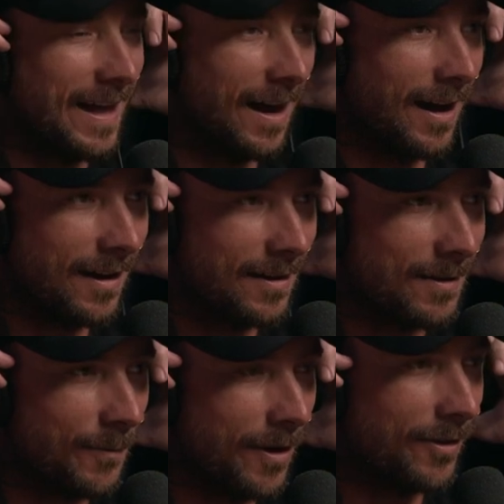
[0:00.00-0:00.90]

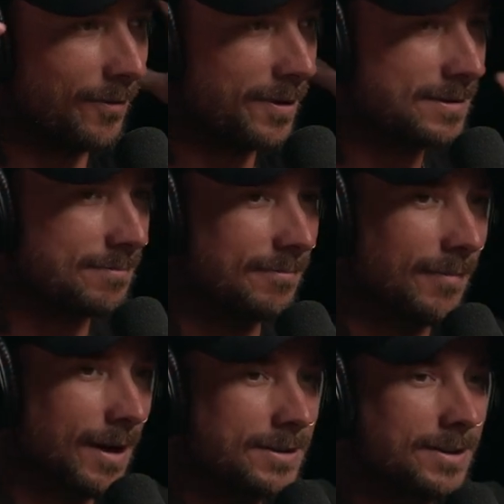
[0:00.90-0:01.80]
uh, well, there wasn't
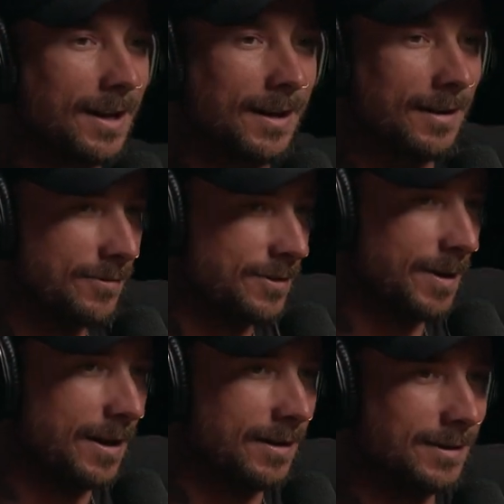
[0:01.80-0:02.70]
much that I loved
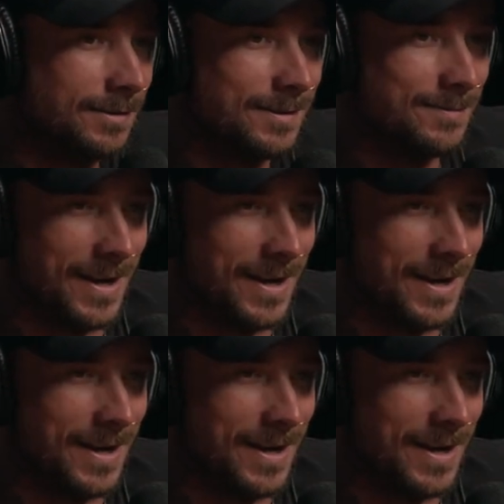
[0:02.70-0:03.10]
about it, to be